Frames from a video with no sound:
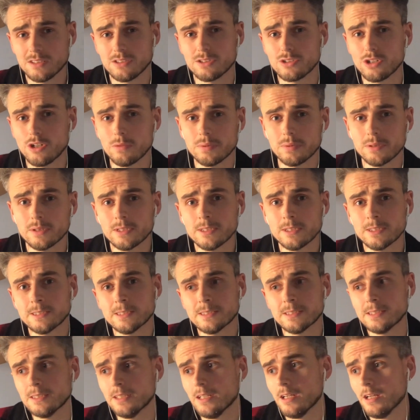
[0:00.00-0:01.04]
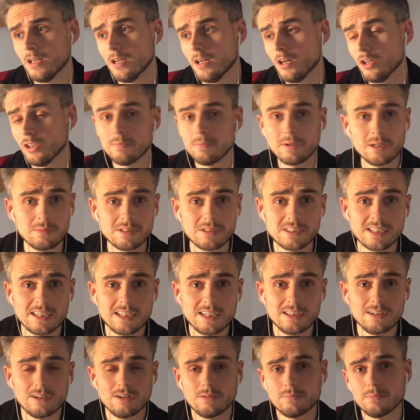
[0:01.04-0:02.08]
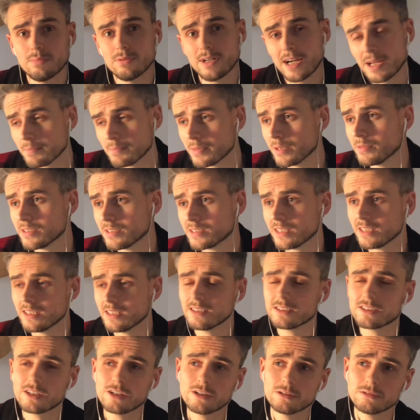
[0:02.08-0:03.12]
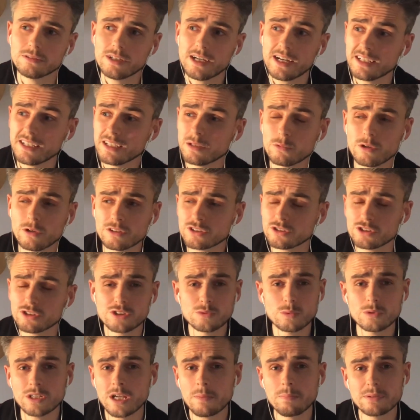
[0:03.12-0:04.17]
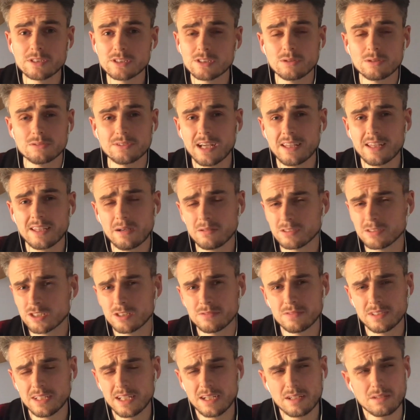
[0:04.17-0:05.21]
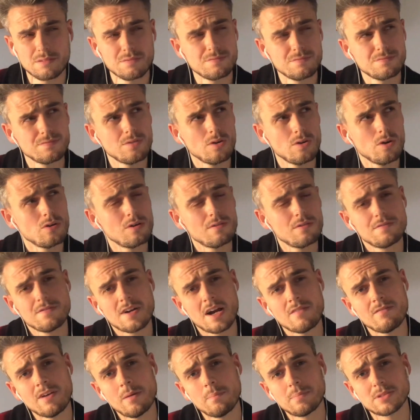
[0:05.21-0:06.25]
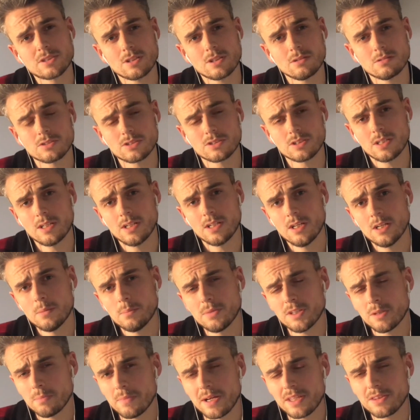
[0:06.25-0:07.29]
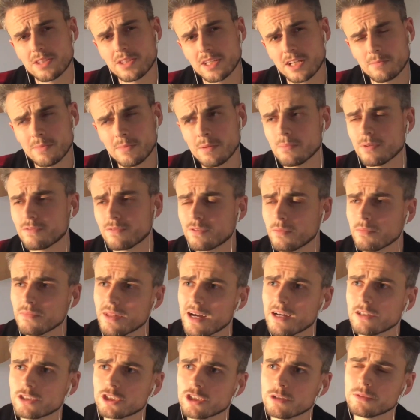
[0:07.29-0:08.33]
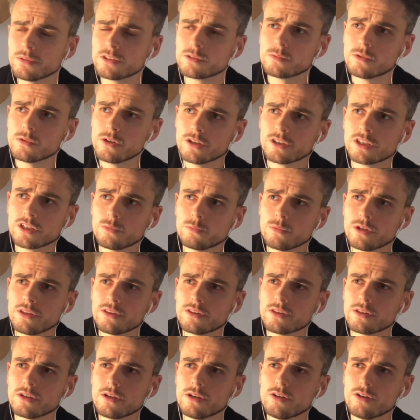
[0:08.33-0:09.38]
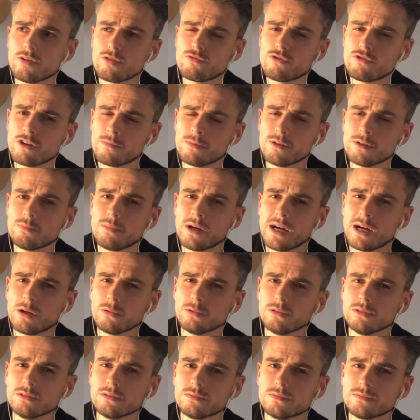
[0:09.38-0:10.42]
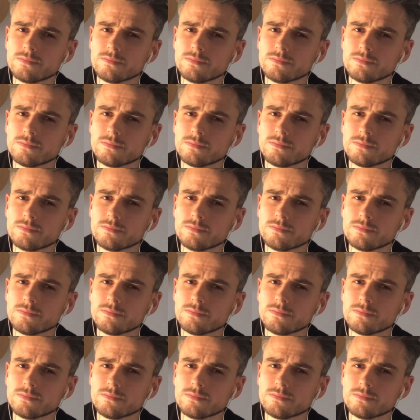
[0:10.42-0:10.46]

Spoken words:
job on the BBC, on Prime BBC. So, and it wasn't just one episode, that was over like 4 or 5 episodes. But the main thing I remember from that job is working with Robert Powell,